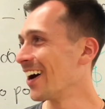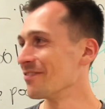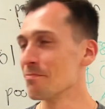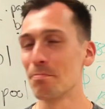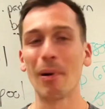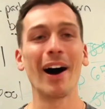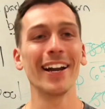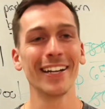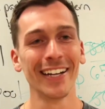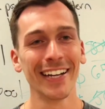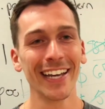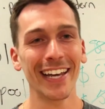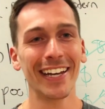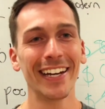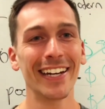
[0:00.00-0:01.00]
but
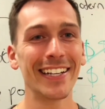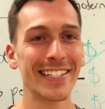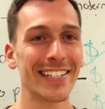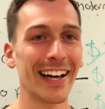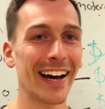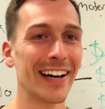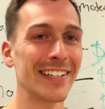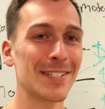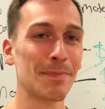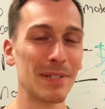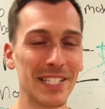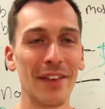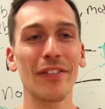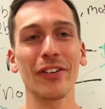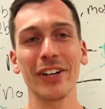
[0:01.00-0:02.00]
it is
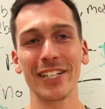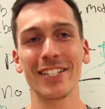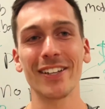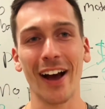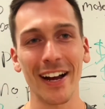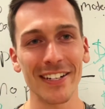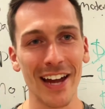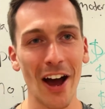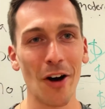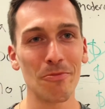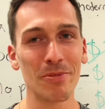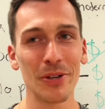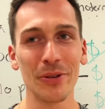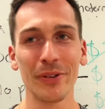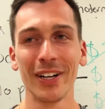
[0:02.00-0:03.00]
specifically designed to help
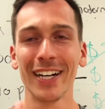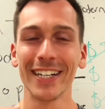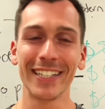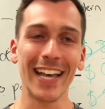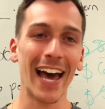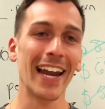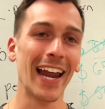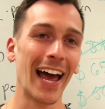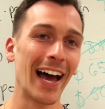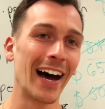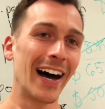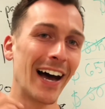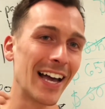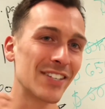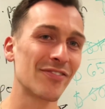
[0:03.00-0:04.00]
you get
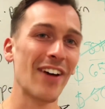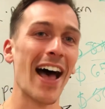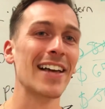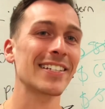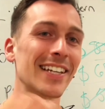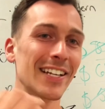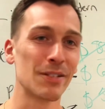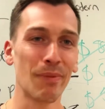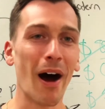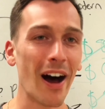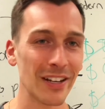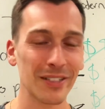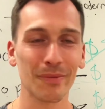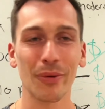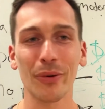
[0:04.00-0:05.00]
as fast as
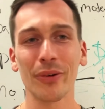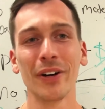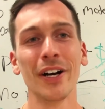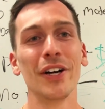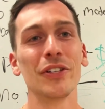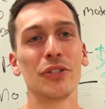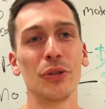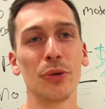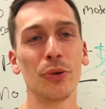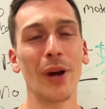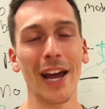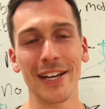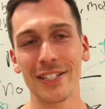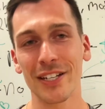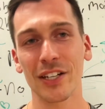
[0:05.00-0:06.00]
possible to
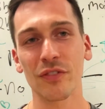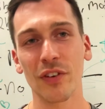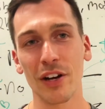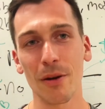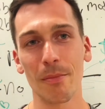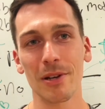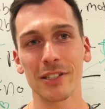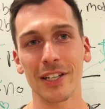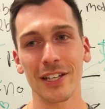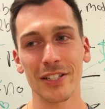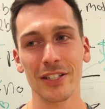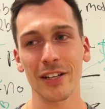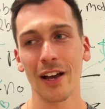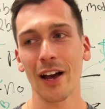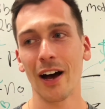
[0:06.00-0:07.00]
a six-figure
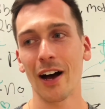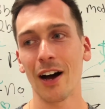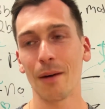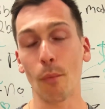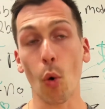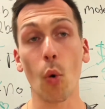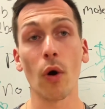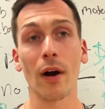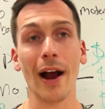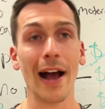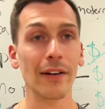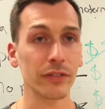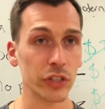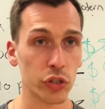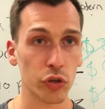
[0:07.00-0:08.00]
business or
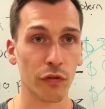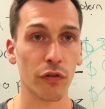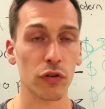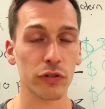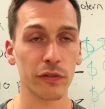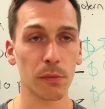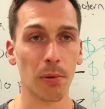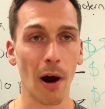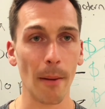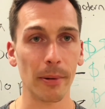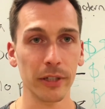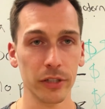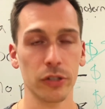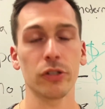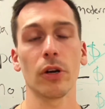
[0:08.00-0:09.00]
at least your first few
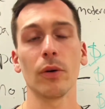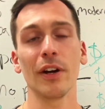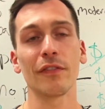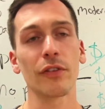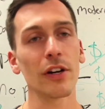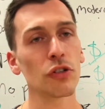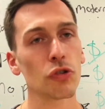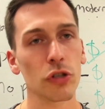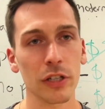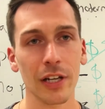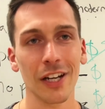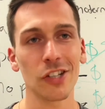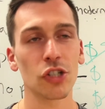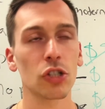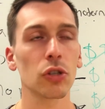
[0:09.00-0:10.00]
properties. So if you're interested
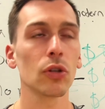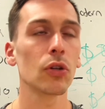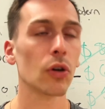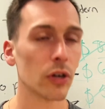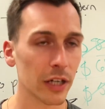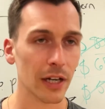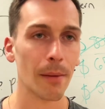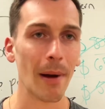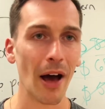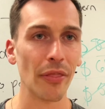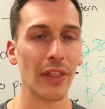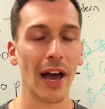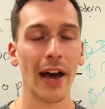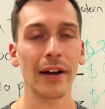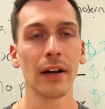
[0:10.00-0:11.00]
in just learning about
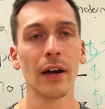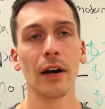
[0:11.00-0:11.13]
that